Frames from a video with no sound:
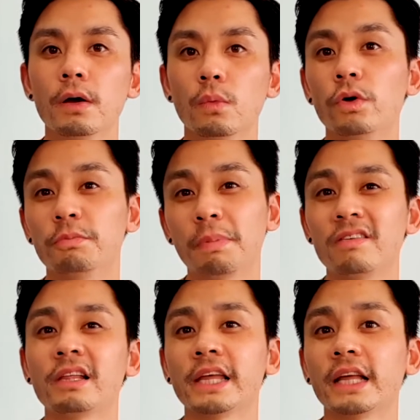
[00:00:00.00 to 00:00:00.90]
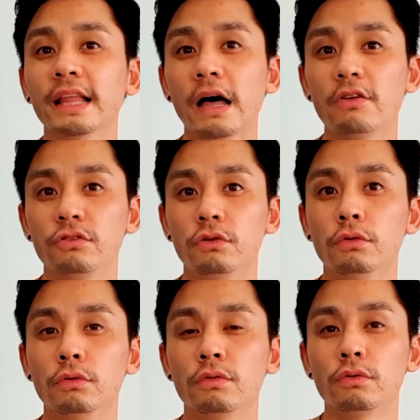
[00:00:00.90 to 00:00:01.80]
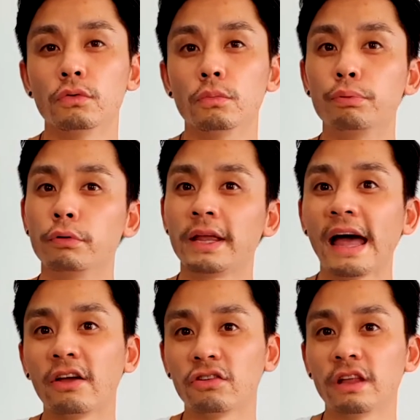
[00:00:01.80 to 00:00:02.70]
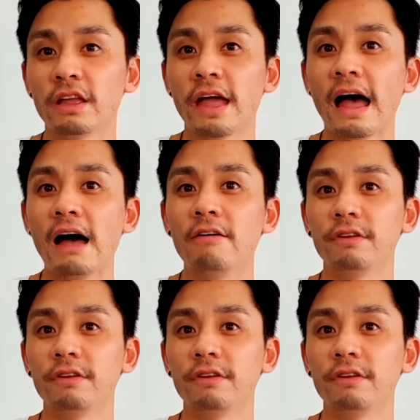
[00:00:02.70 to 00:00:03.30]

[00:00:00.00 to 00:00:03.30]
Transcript: which basically allows you to put cash that you have